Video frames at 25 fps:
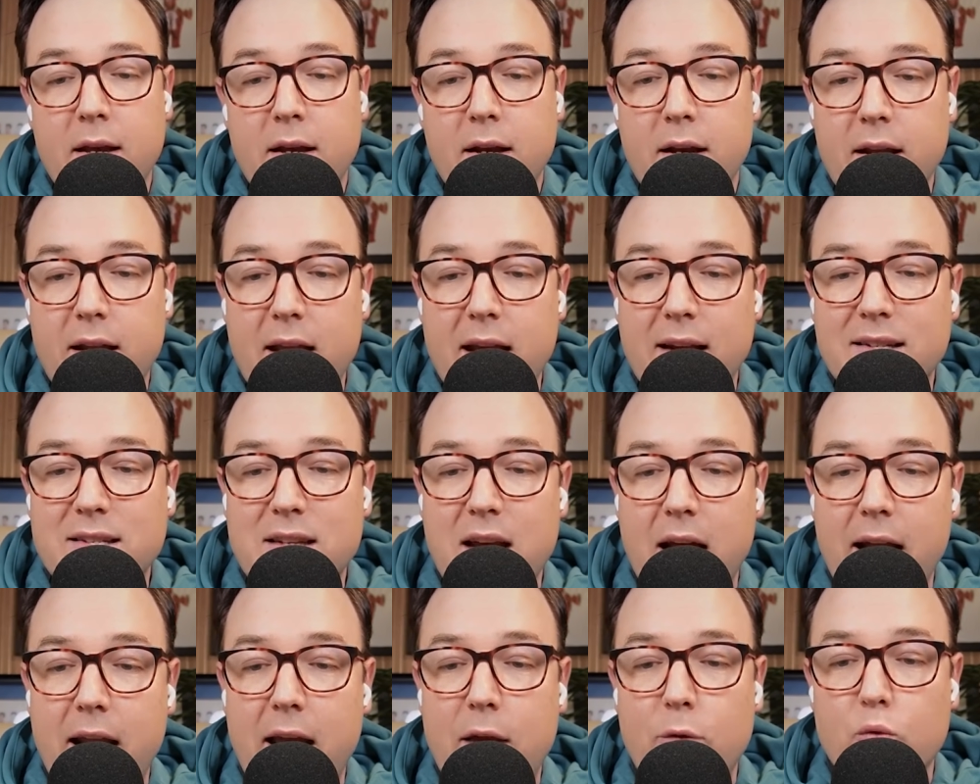Knecht
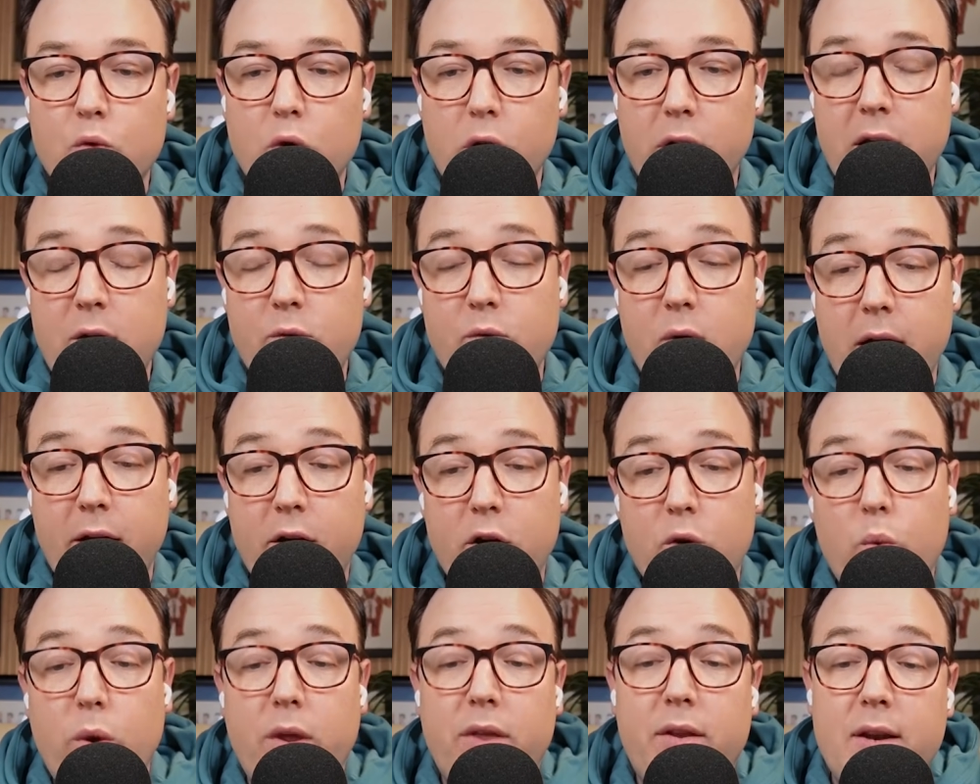tied a rookie
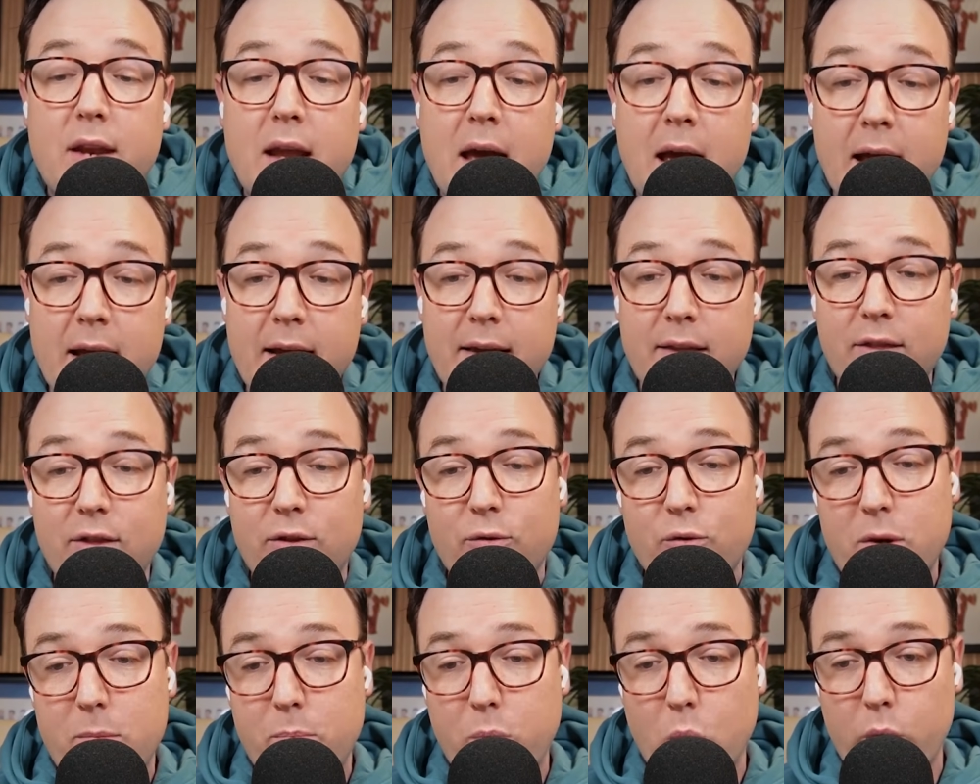record with 9
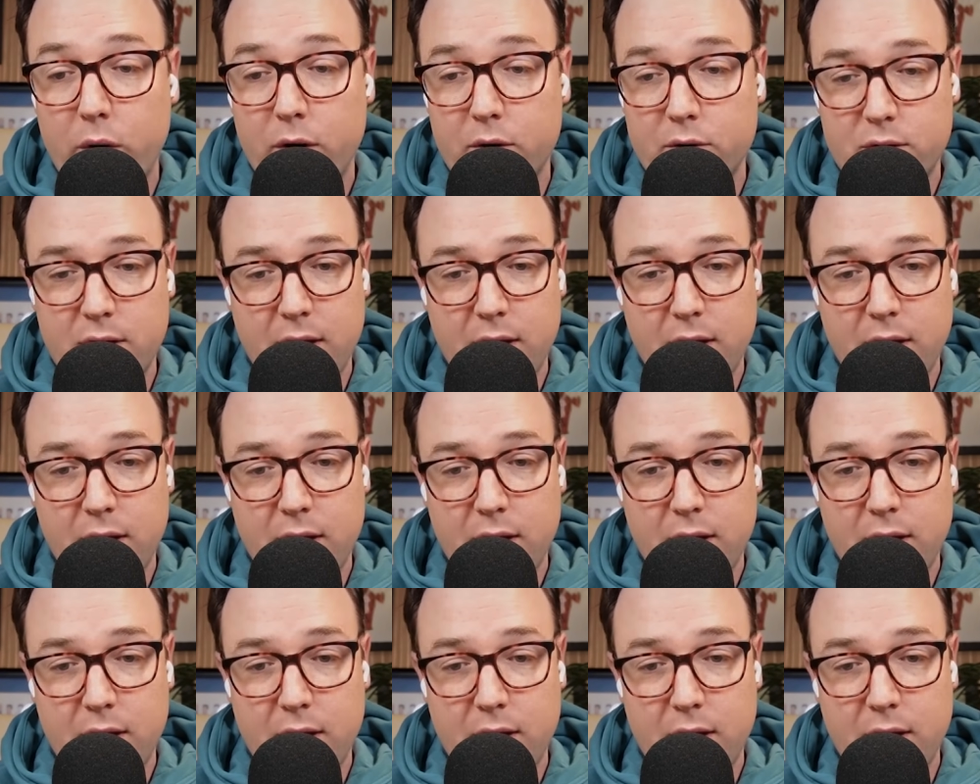three-pointers in the